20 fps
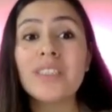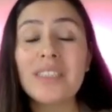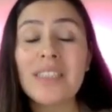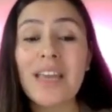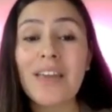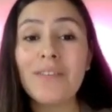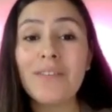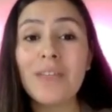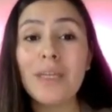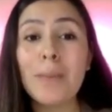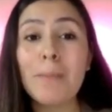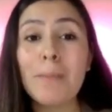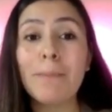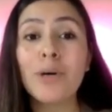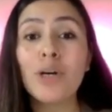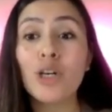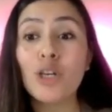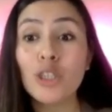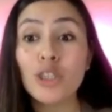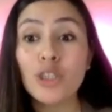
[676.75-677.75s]
safety
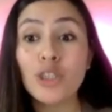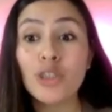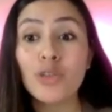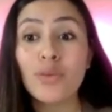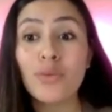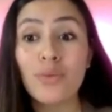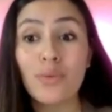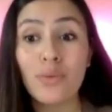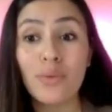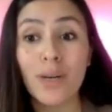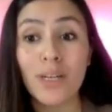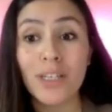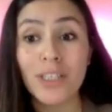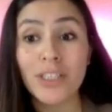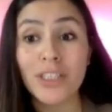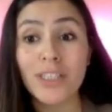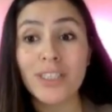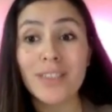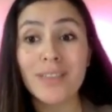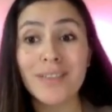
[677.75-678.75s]
personal
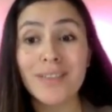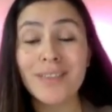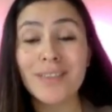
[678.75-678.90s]
question.